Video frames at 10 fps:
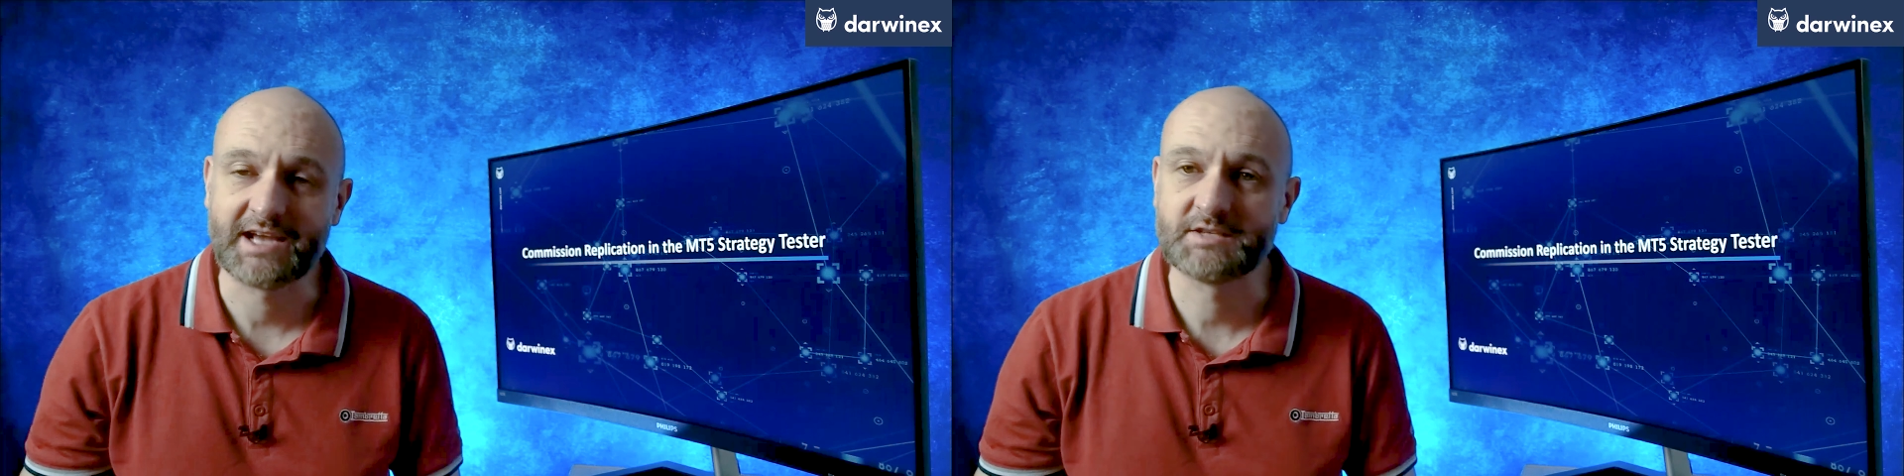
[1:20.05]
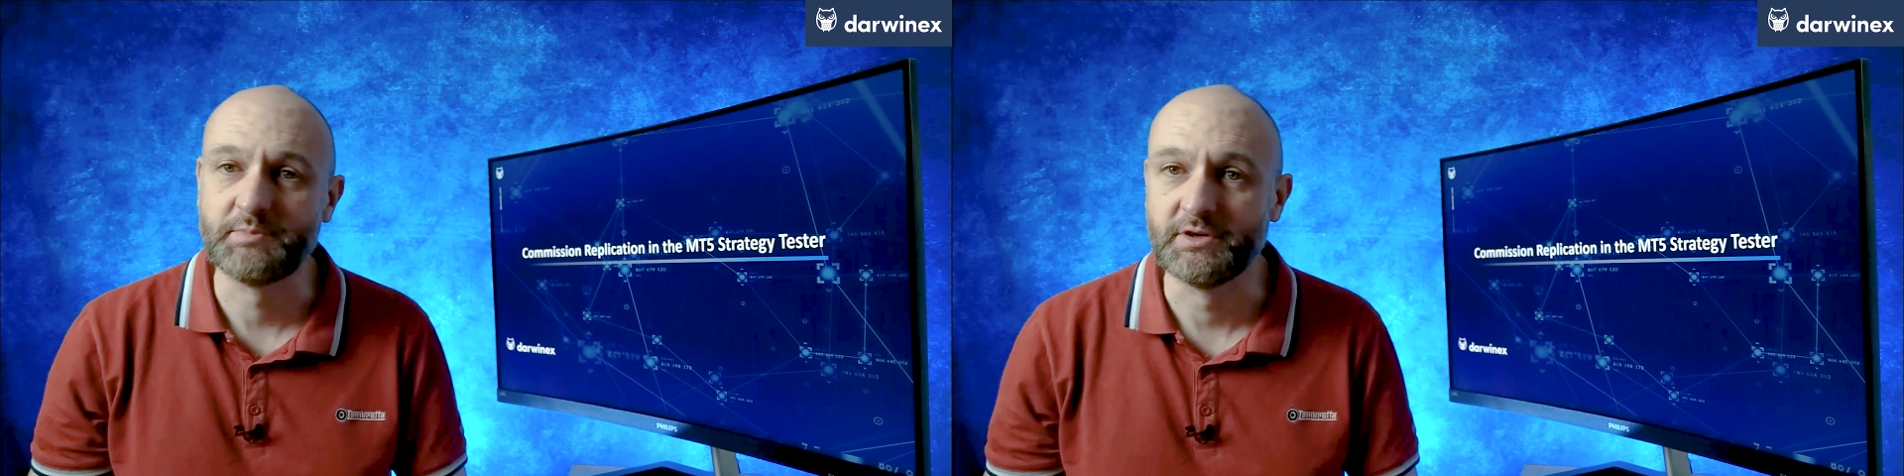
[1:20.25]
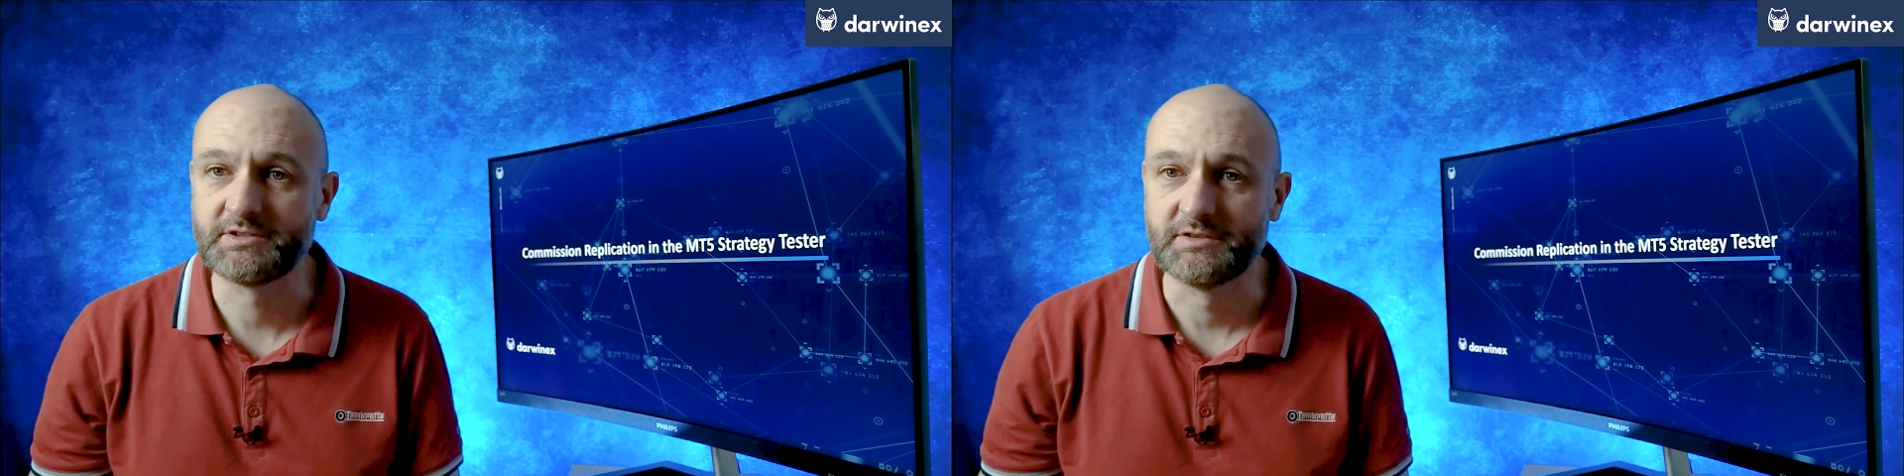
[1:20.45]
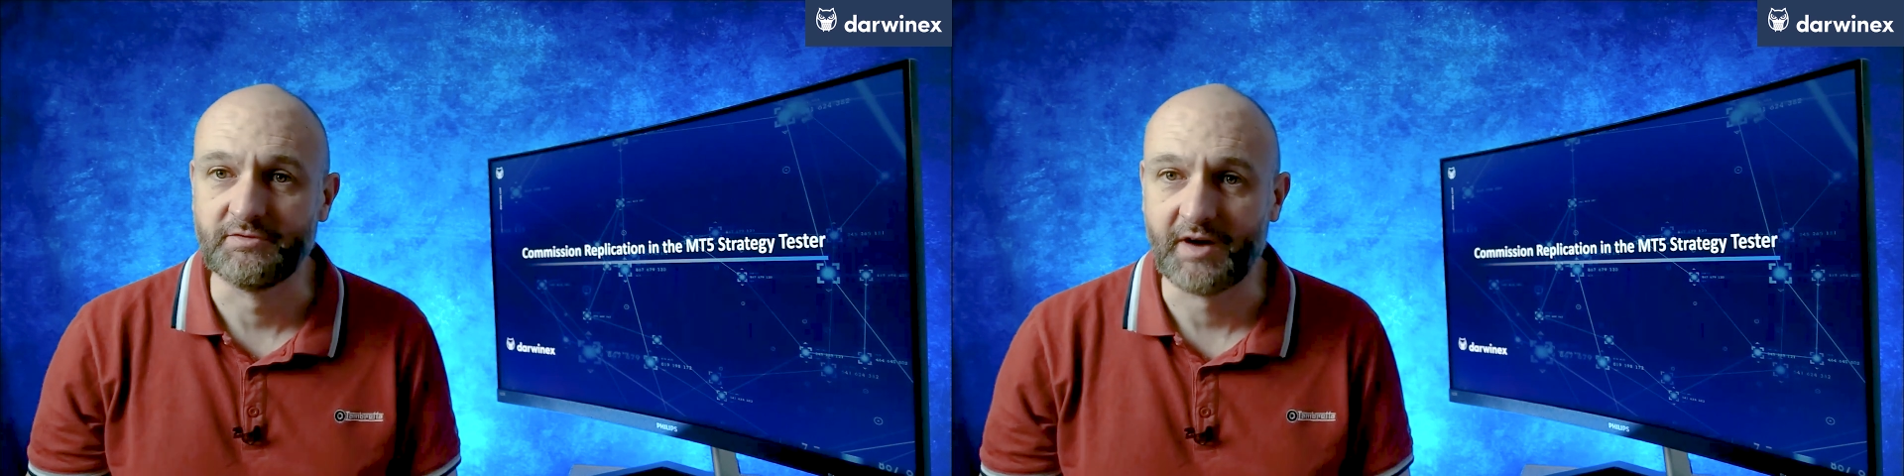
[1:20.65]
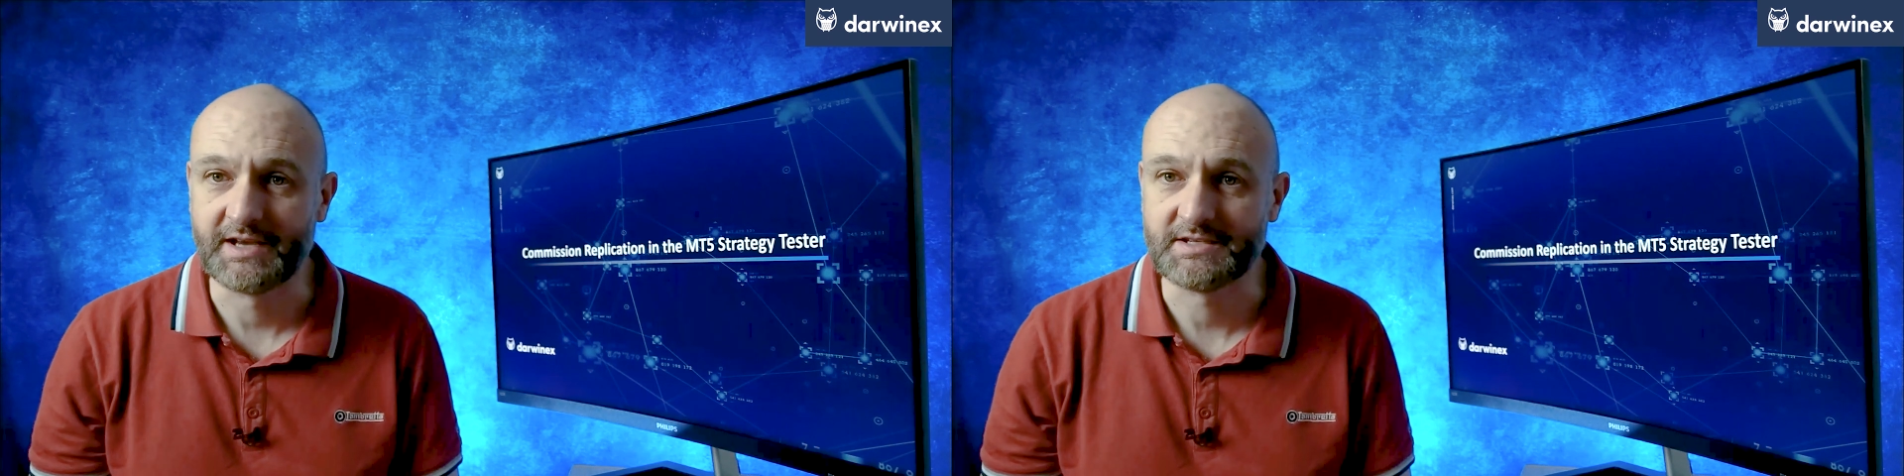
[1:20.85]
expert
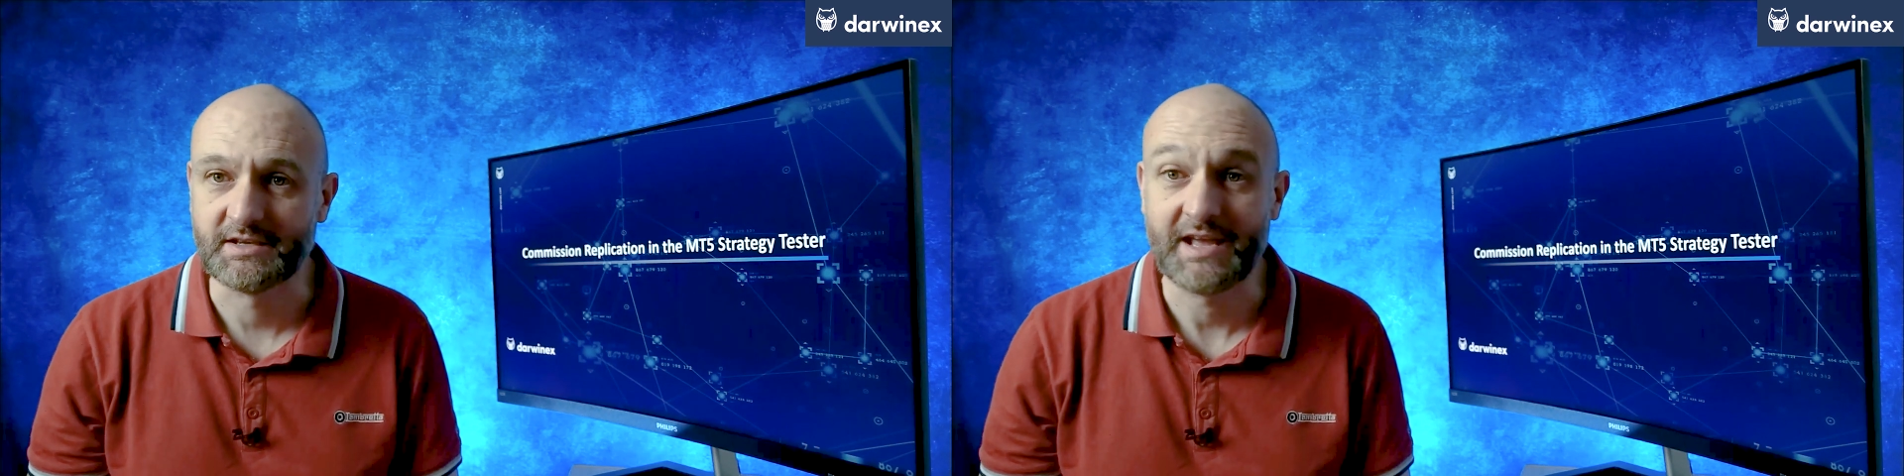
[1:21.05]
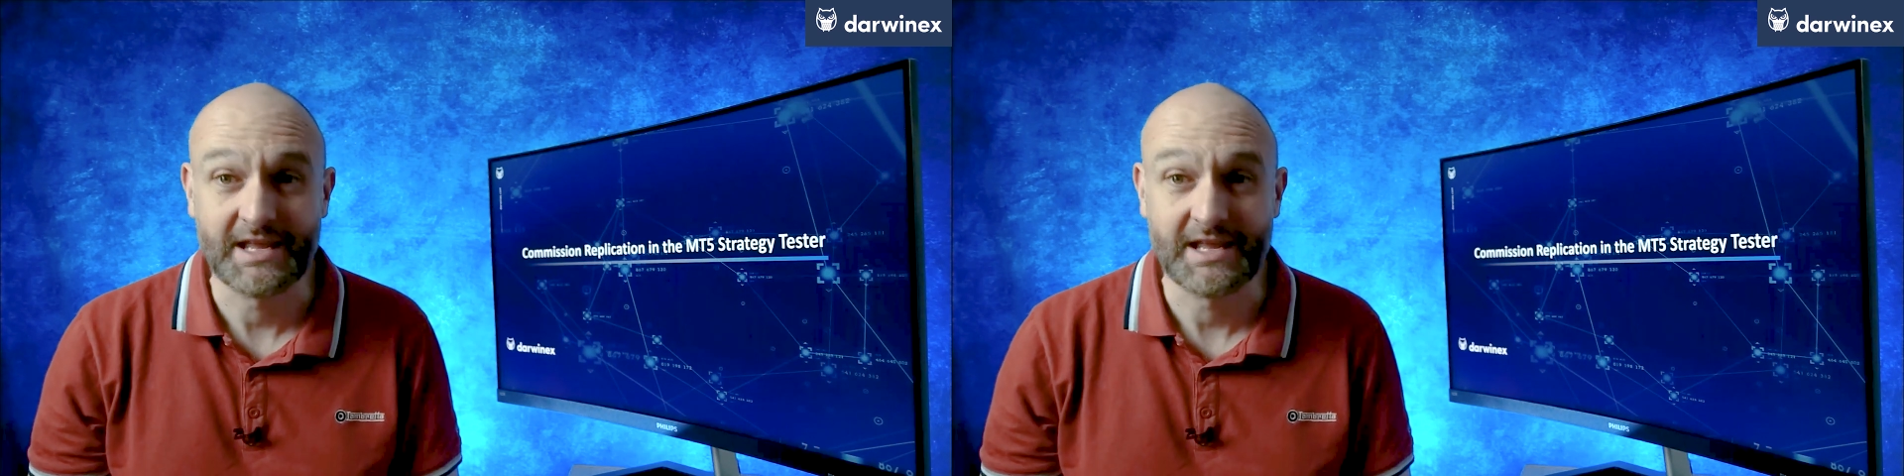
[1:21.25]
advisor